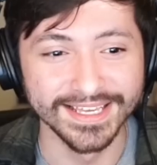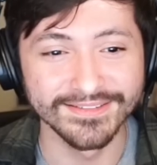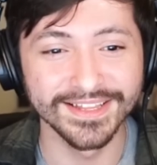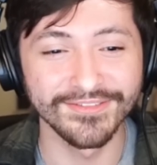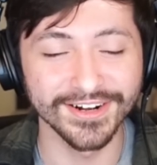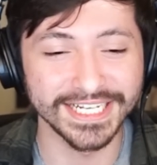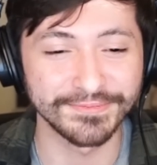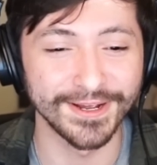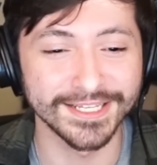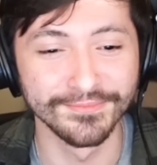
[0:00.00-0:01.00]
You'll never
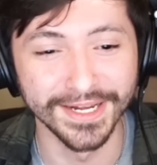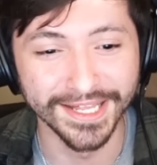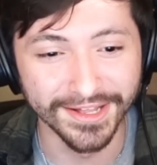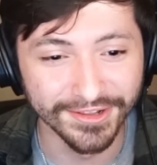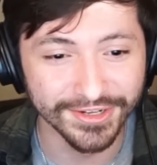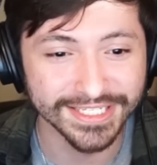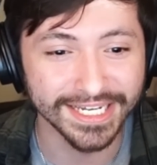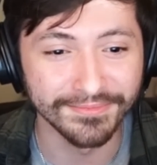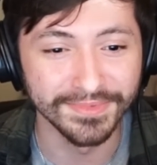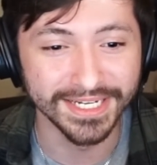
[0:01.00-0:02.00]
expect a man that looks
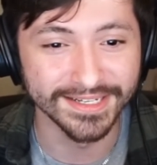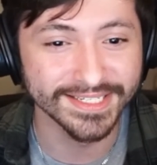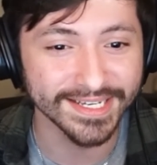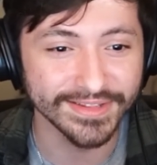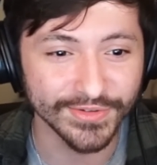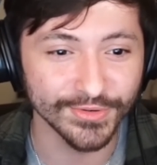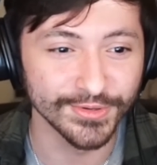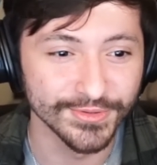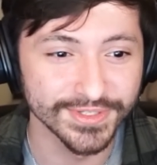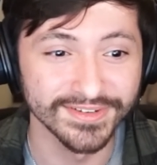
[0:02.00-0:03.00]
like me to say
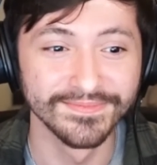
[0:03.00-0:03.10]
toodles.